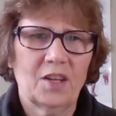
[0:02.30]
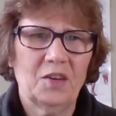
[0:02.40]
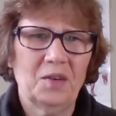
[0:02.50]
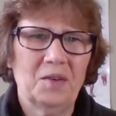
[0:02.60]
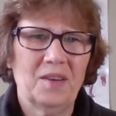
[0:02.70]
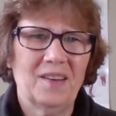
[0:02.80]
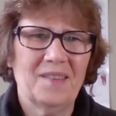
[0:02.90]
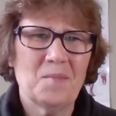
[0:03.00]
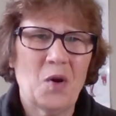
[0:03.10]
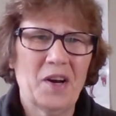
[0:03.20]
Good
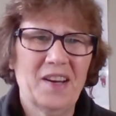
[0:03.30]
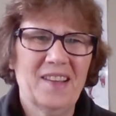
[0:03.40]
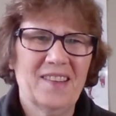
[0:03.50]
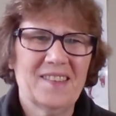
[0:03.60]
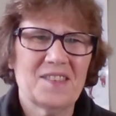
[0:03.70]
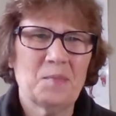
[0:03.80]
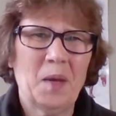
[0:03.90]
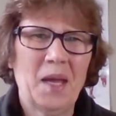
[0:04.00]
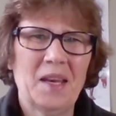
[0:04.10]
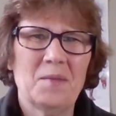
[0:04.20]
morning. This is
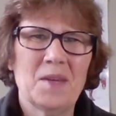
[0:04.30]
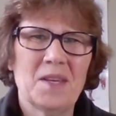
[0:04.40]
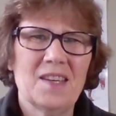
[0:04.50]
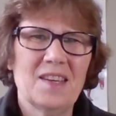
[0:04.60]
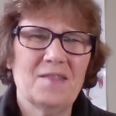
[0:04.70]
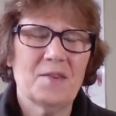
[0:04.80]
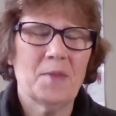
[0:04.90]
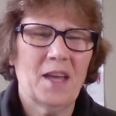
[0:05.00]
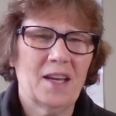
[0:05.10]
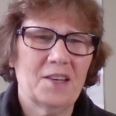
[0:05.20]
Patty McGee
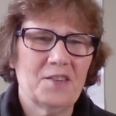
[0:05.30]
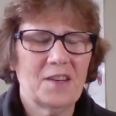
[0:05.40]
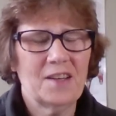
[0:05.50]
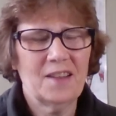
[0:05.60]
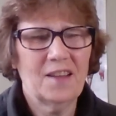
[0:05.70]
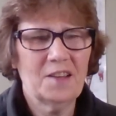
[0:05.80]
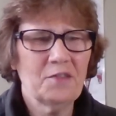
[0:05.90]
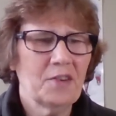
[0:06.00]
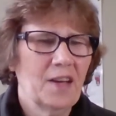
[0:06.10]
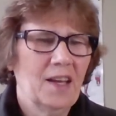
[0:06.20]
from The Hydrated
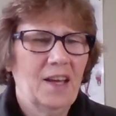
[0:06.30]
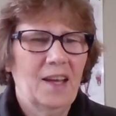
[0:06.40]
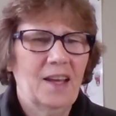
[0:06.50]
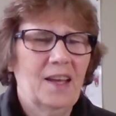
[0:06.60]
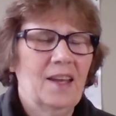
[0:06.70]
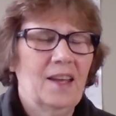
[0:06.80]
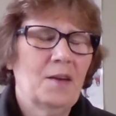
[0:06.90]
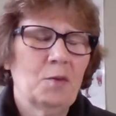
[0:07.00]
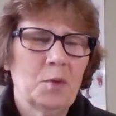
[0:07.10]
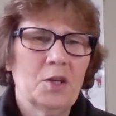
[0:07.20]
Life, and
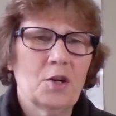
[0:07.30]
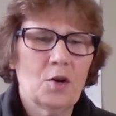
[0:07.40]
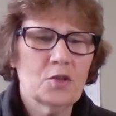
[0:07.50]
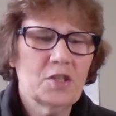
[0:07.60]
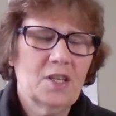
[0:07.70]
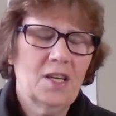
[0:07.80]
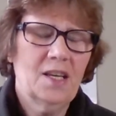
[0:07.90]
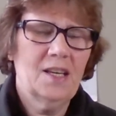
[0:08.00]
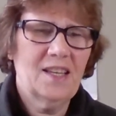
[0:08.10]
I will be your host today.